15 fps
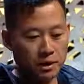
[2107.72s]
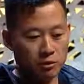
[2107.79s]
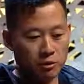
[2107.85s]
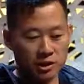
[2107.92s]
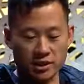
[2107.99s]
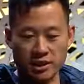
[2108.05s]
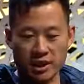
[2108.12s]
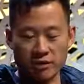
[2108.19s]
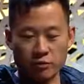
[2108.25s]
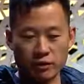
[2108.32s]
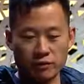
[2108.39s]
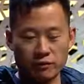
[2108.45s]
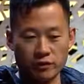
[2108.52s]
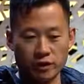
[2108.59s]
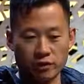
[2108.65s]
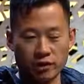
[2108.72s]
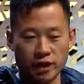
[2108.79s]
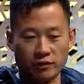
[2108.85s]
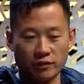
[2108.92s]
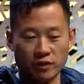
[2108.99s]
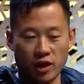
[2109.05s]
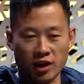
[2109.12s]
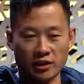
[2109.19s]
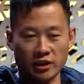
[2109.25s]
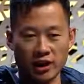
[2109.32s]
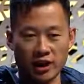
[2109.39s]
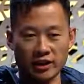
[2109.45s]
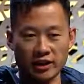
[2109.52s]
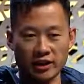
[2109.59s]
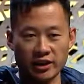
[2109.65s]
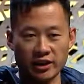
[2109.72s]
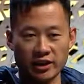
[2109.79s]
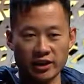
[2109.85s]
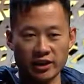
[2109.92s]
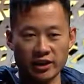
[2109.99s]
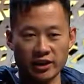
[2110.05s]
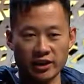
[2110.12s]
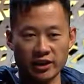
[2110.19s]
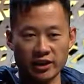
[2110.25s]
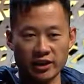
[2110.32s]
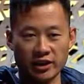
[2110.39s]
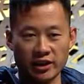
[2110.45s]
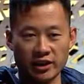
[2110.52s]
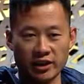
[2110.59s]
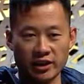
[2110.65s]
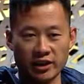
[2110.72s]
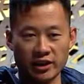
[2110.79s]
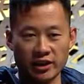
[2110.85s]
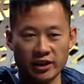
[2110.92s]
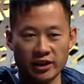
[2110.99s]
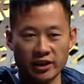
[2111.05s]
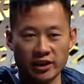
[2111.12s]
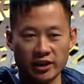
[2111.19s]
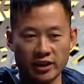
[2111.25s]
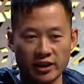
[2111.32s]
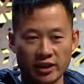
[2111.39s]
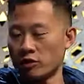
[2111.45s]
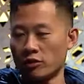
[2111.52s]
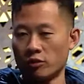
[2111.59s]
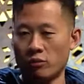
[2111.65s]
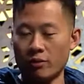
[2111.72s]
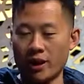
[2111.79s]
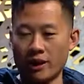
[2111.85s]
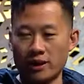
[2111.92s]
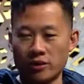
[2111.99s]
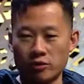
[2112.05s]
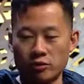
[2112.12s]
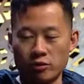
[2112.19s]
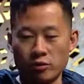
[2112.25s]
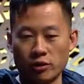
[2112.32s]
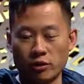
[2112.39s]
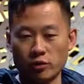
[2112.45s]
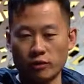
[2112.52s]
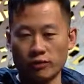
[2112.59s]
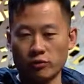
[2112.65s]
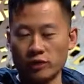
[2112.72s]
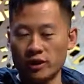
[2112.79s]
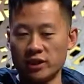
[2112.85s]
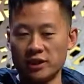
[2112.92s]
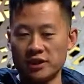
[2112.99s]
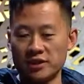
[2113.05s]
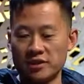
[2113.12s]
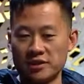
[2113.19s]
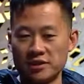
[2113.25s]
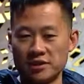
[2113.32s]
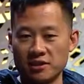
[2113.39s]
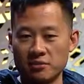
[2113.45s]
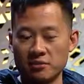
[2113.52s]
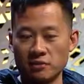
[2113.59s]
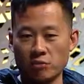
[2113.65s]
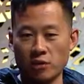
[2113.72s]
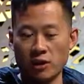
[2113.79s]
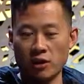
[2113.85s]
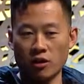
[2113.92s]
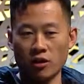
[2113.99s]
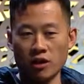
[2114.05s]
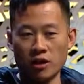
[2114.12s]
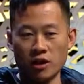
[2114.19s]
was that we've, kind of online in our communication medium, whether it's Facebook or Reddit or Twitter, we've created these systems where